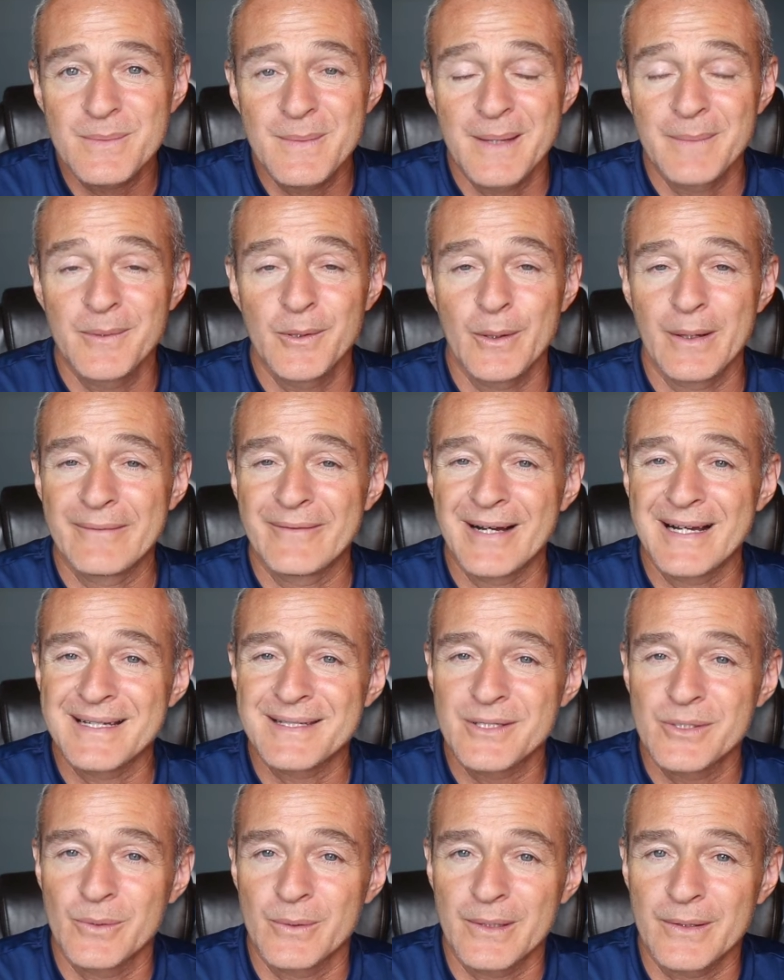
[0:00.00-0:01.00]
Maybe you have
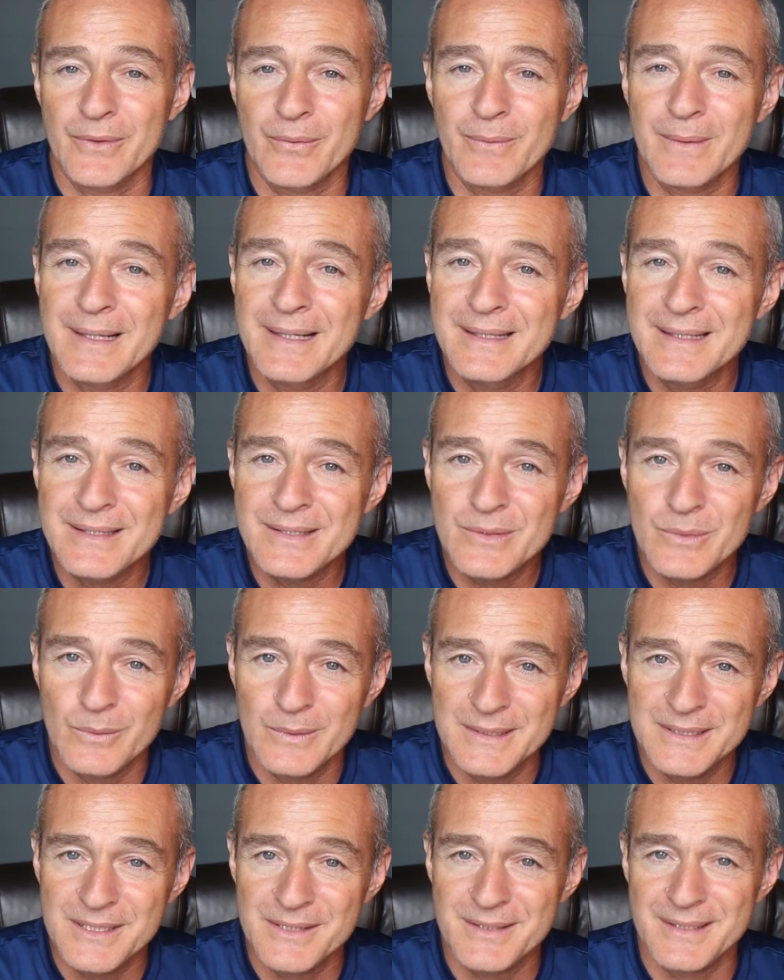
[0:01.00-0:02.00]
osteoarthritis,
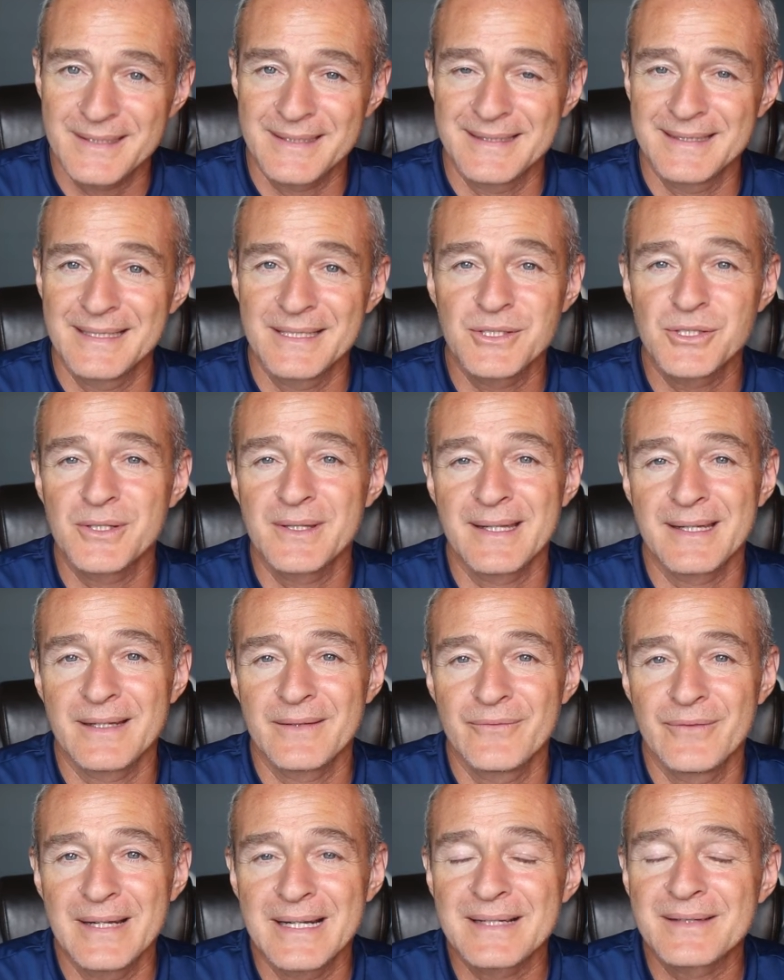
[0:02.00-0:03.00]
which is a condition that
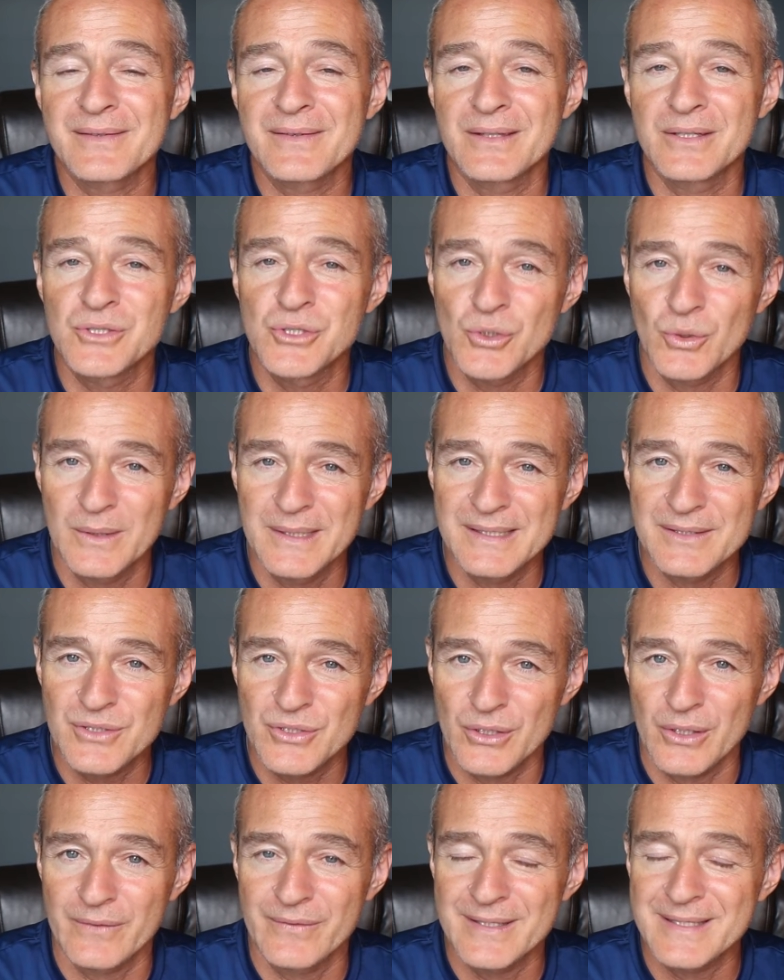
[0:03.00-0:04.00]
affects the joint
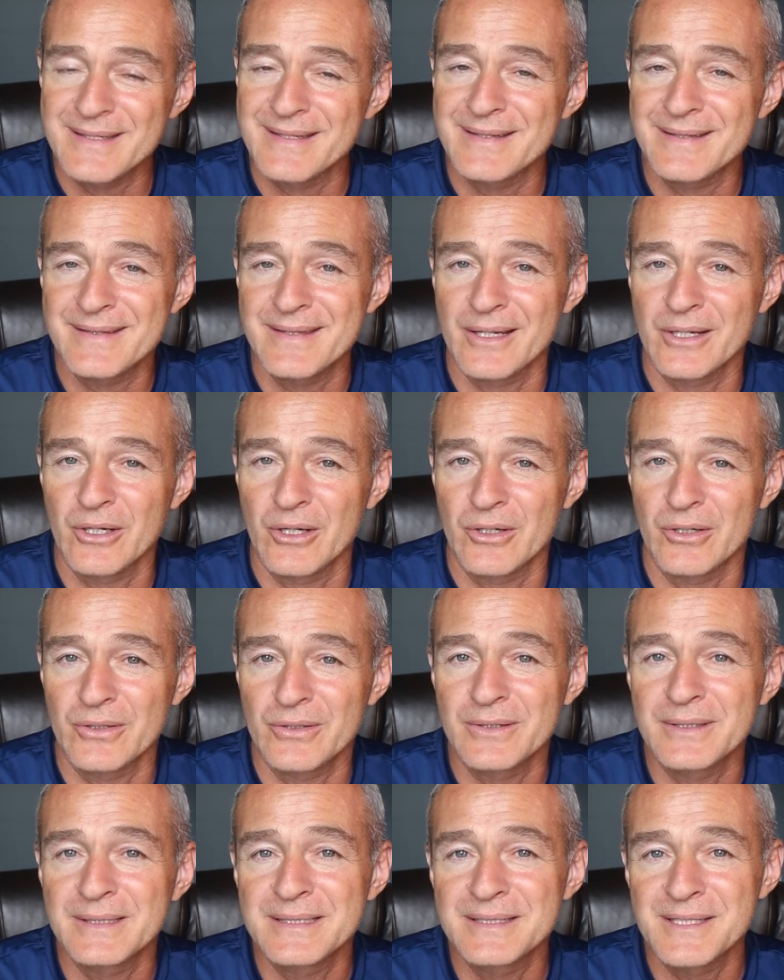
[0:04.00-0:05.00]
surfaces, the
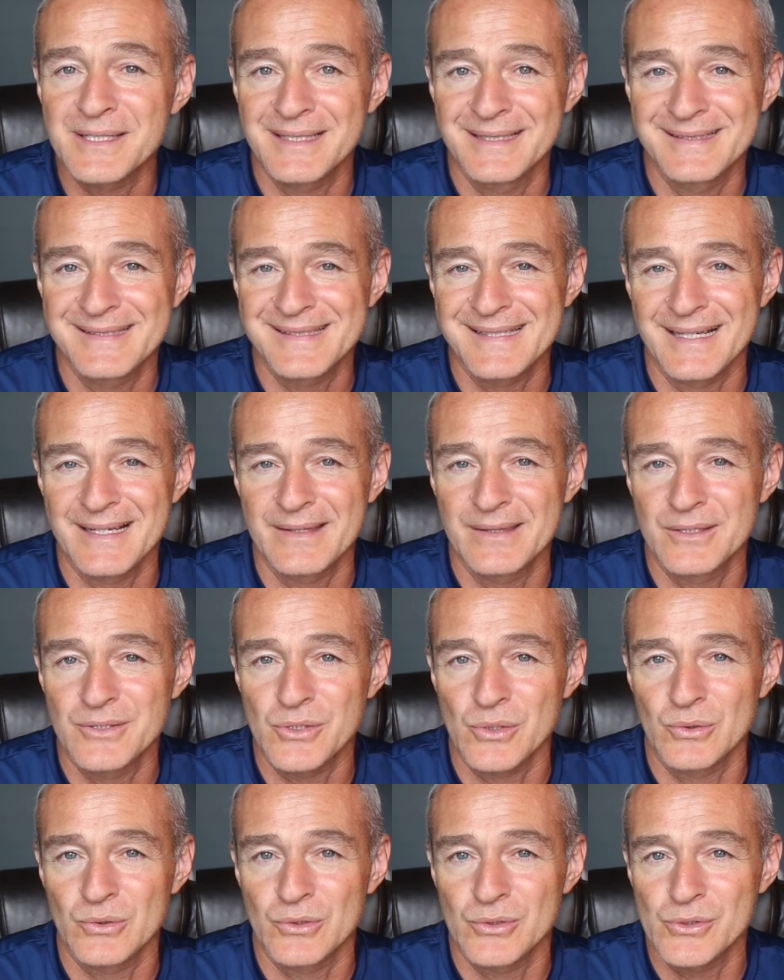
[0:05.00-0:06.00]
cartilage inside the
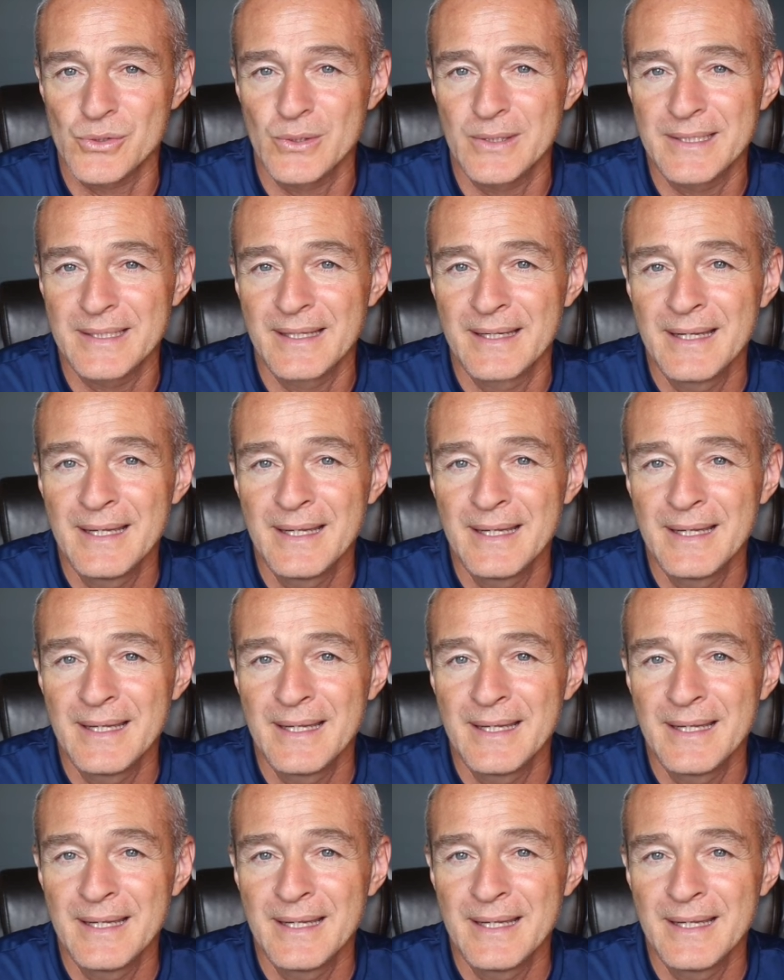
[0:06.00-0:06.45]
shoulder joint.